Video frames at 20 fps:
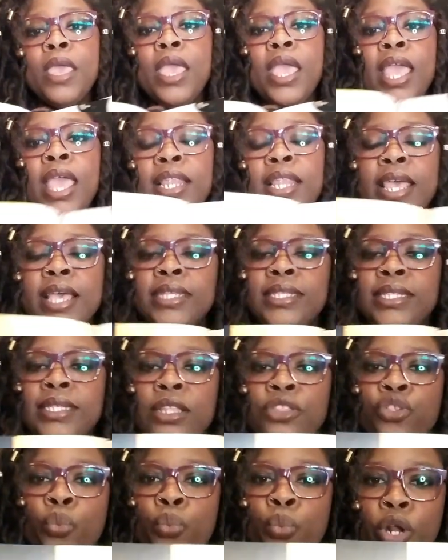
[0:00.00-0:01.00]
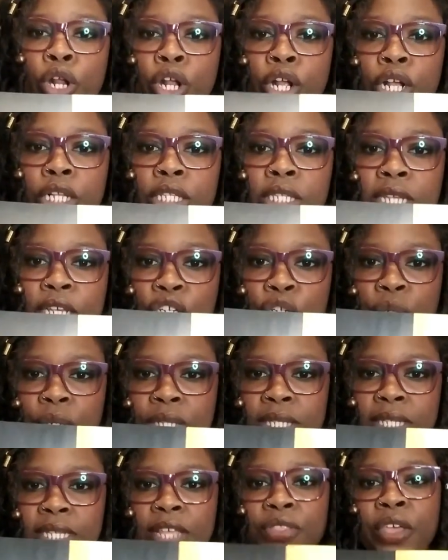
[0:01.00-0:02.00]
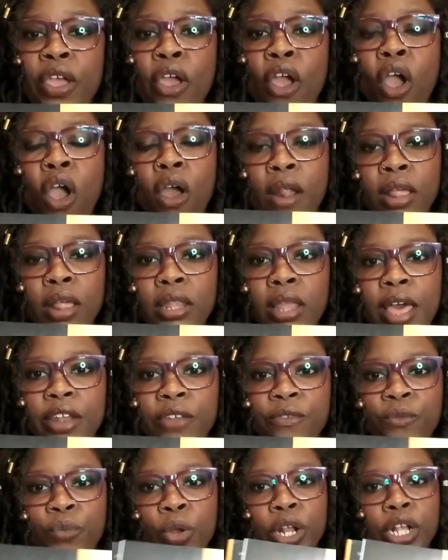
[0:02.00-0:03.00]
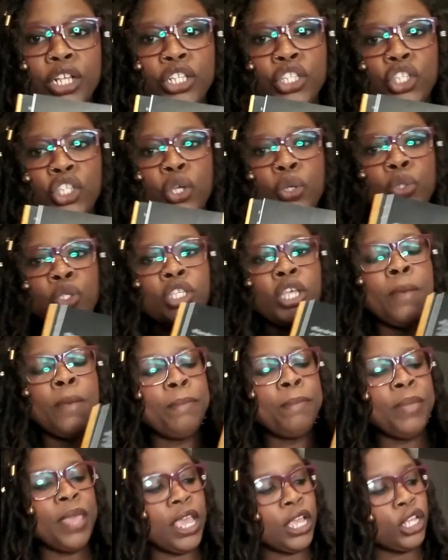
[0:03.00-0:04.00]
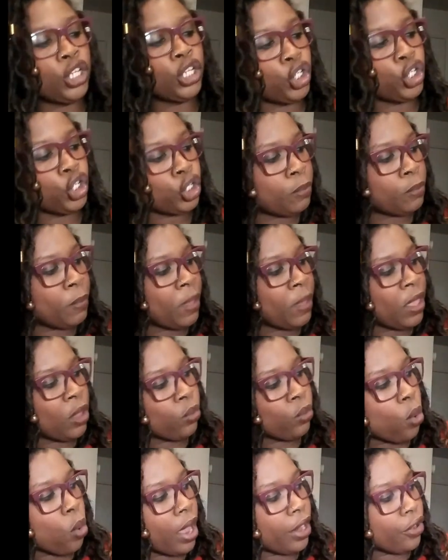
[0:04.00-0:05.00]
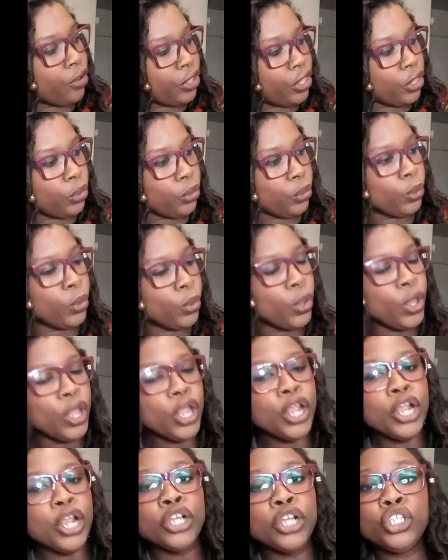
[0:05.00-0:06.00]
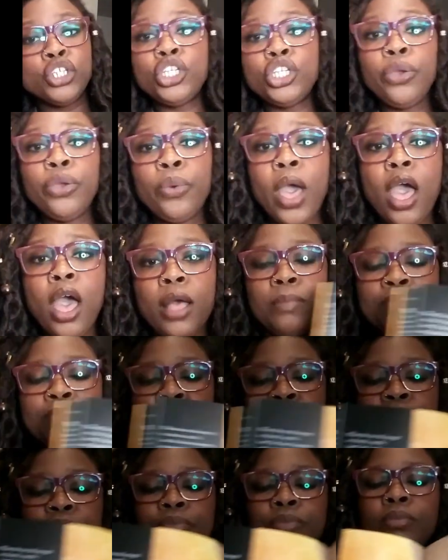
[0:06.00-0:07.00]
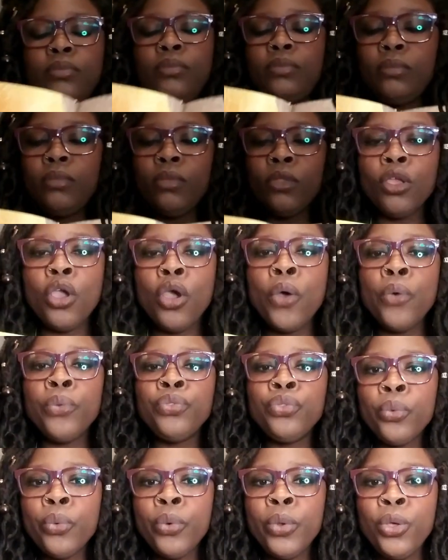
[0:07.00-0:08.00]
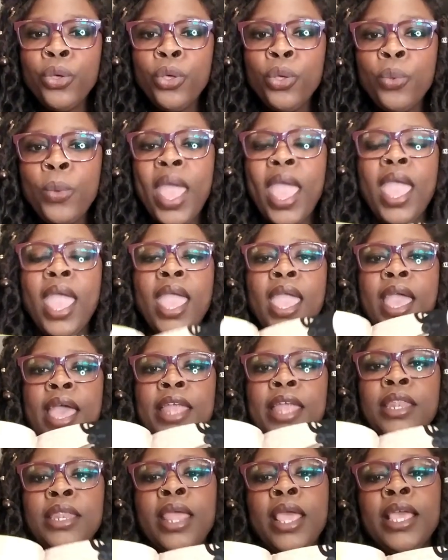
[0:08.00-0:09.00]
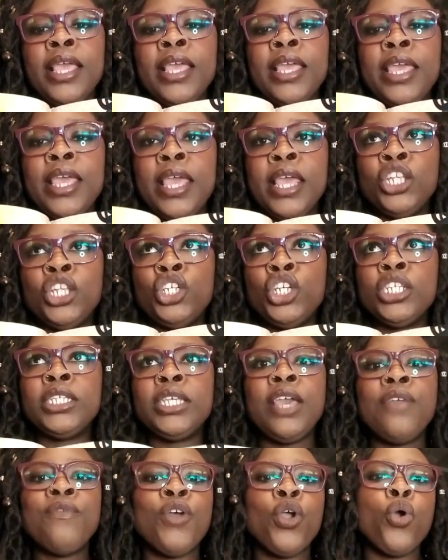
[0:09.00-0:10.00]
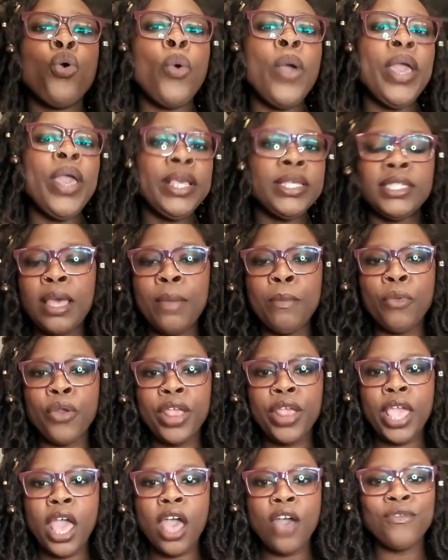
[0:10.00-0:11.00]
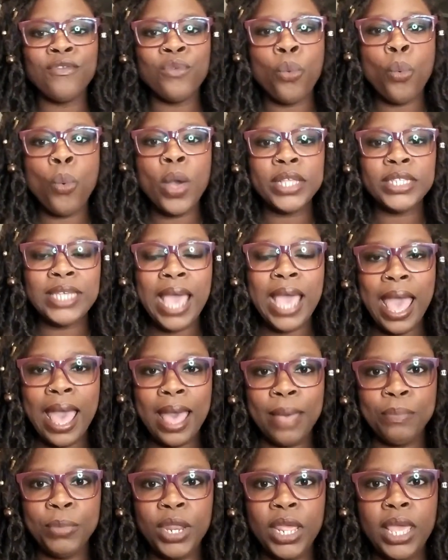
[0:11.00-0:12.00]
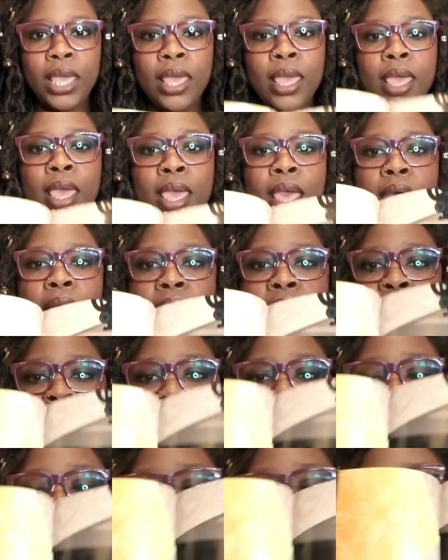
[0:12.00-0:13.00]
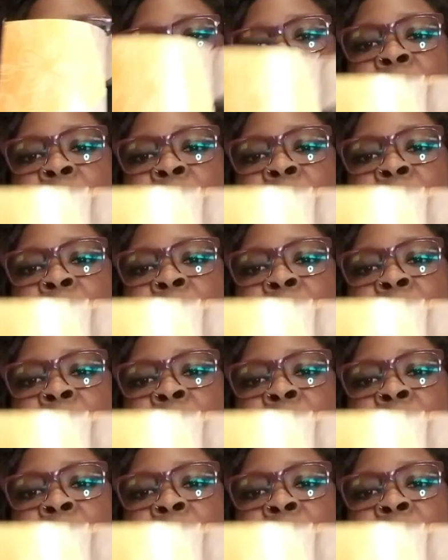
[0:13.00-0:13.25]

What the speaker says: It does the words, as you can see, there are a lot of words, so some pages may require you to go through and just give a quick summary of what's happening either on the